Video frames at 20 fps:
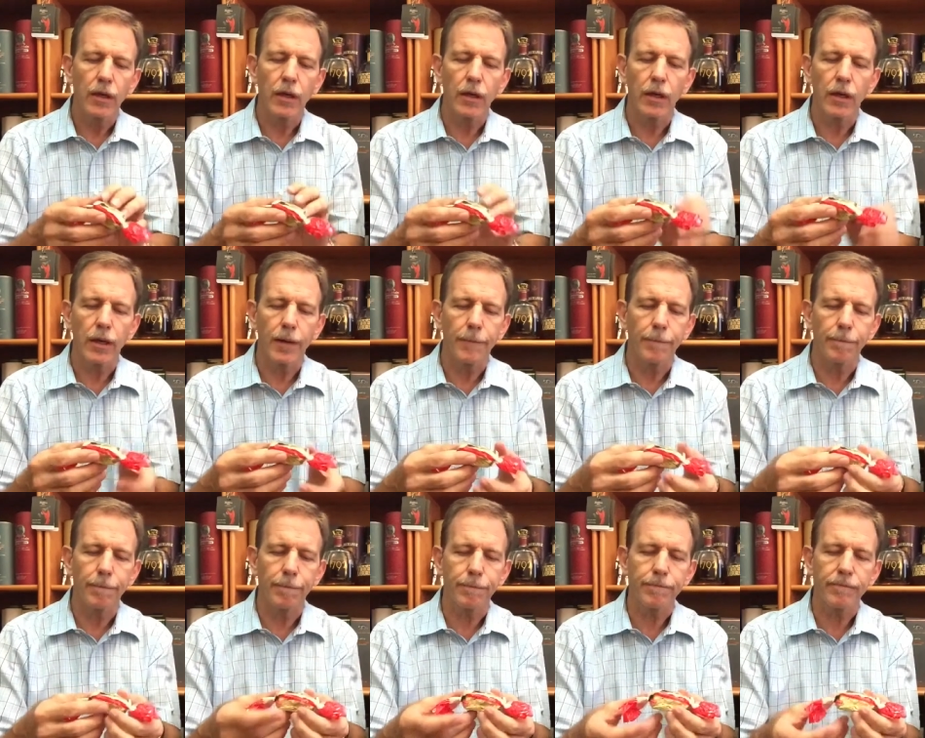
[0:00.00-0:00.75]

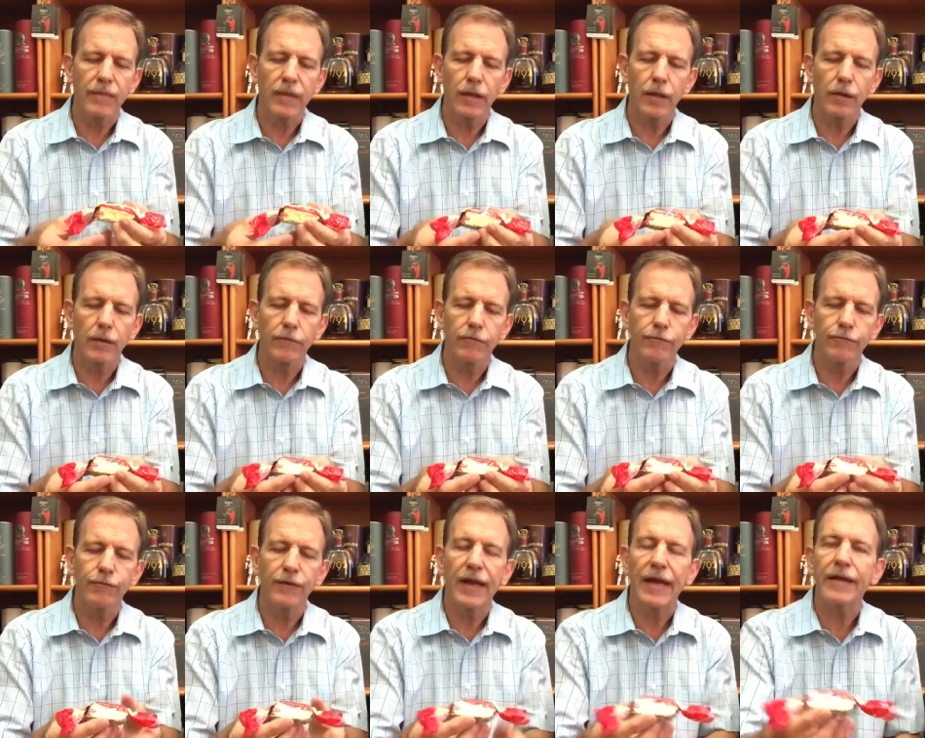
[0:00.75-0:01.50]
um,
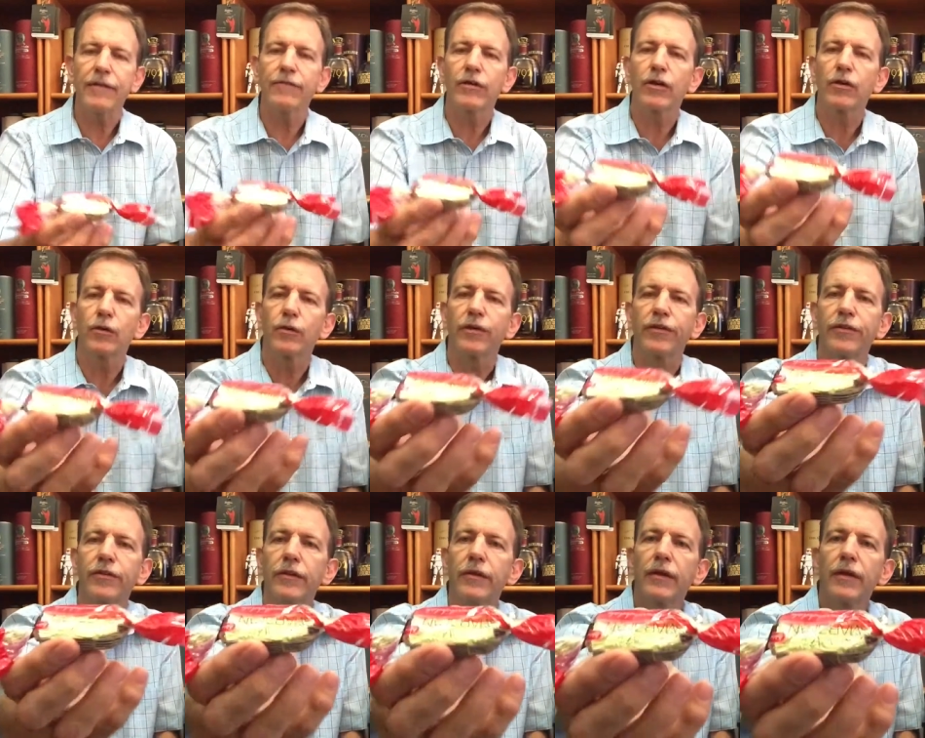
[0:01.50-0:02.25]
flavor
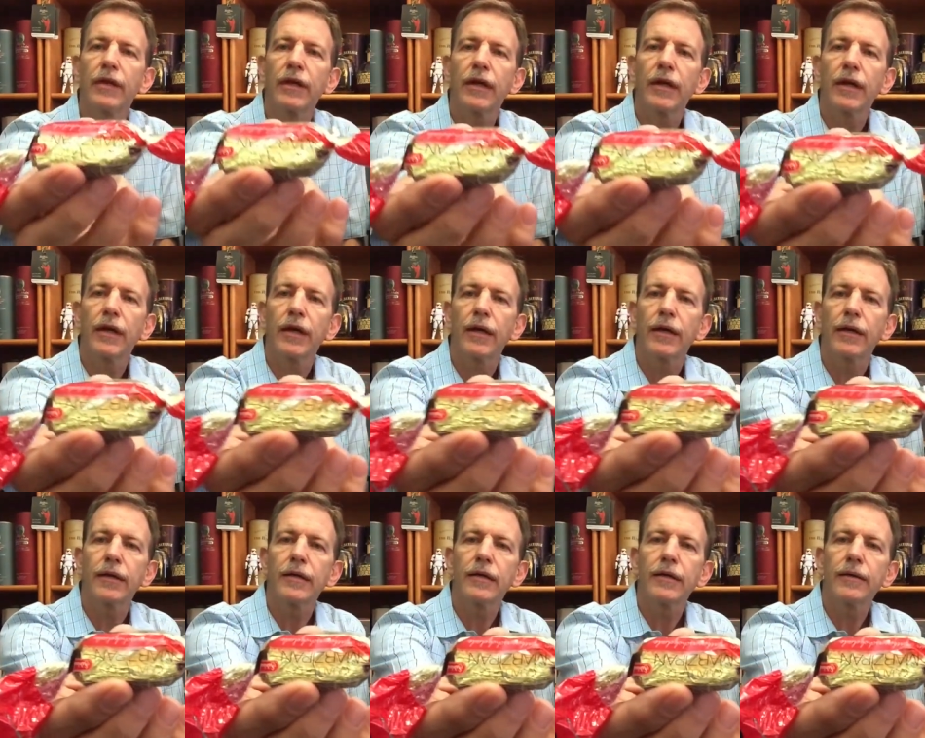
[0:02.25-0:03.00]
with
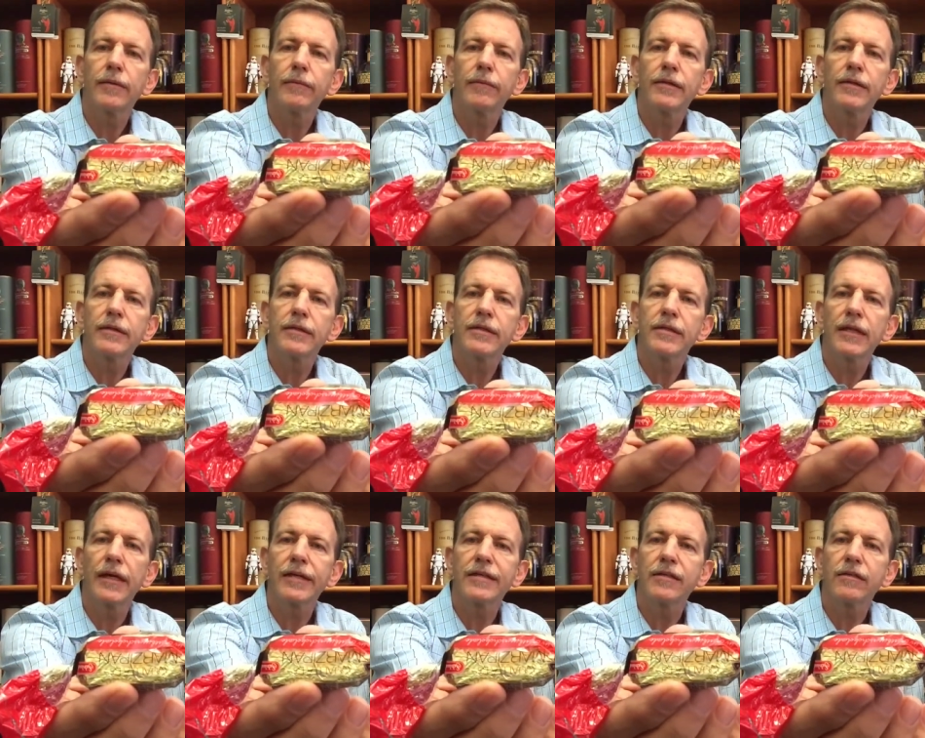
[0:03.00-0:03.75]
a
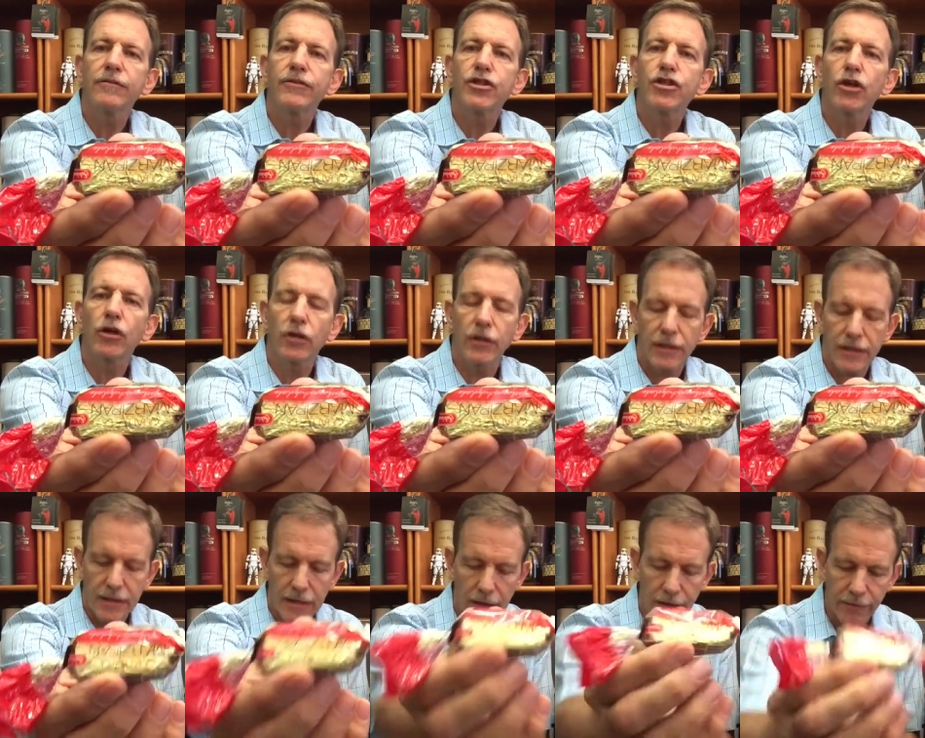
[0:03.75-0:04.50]
slice of
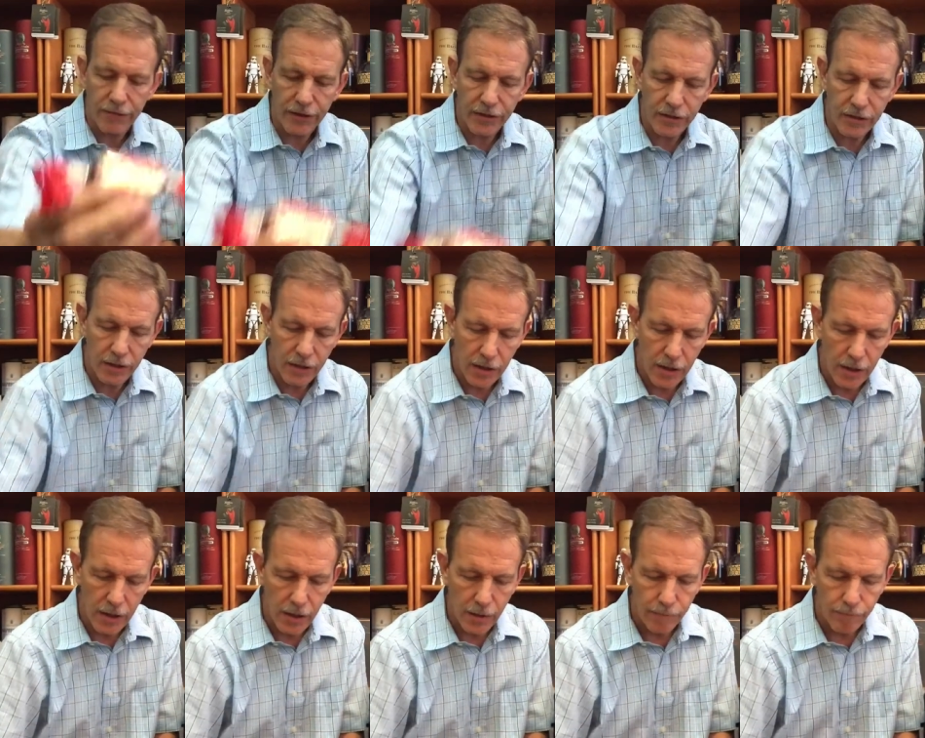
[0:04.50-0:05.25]
chocolate covered
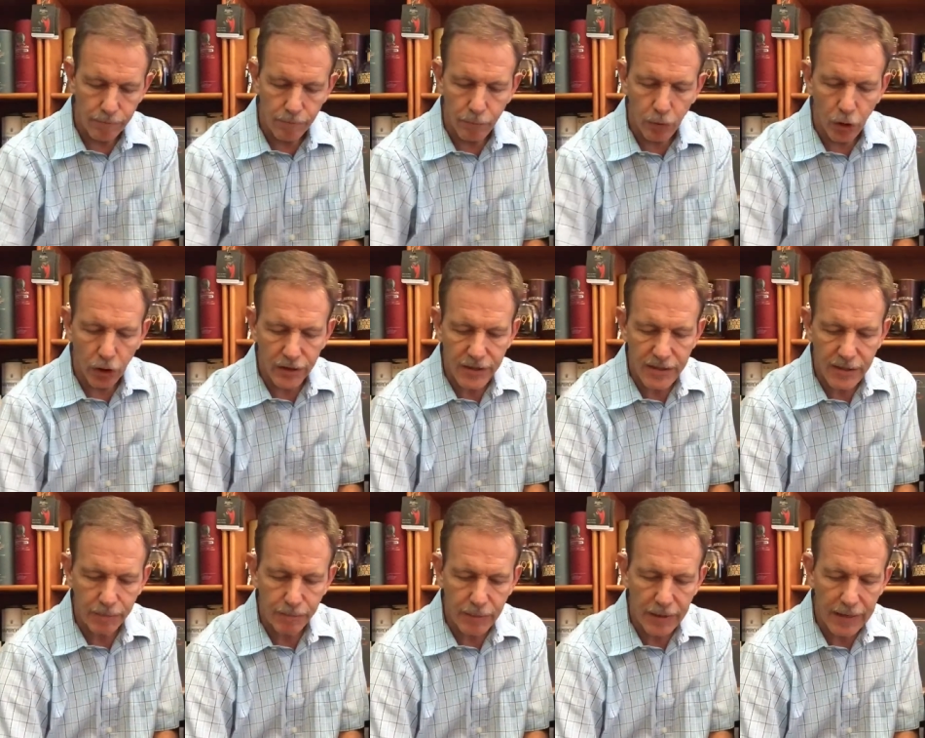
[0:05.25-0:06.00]

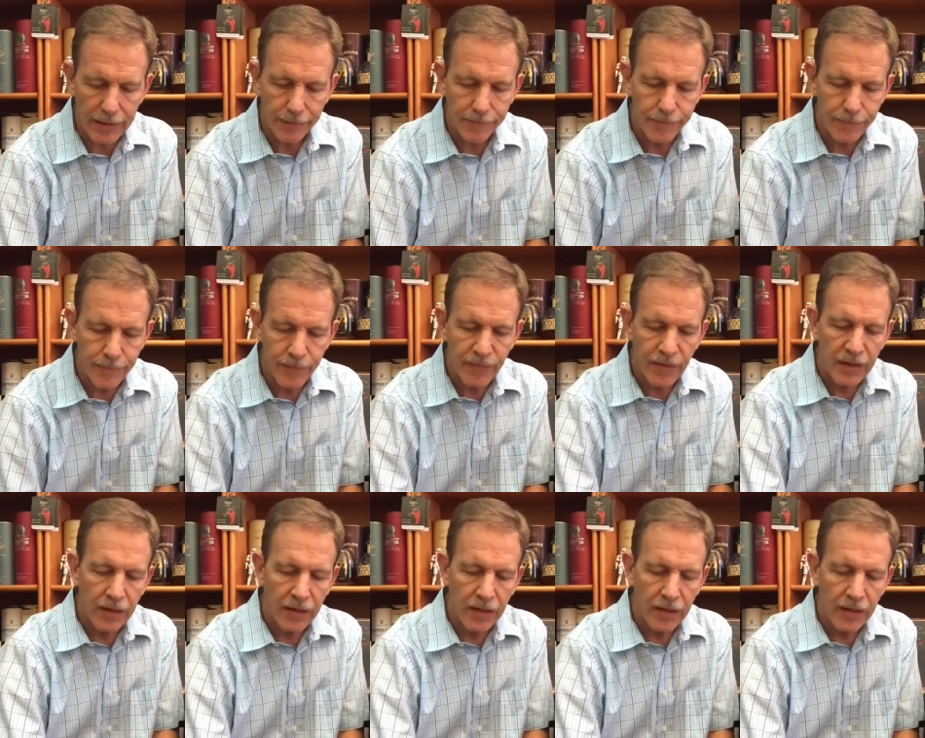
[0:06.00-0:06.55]
marzipan.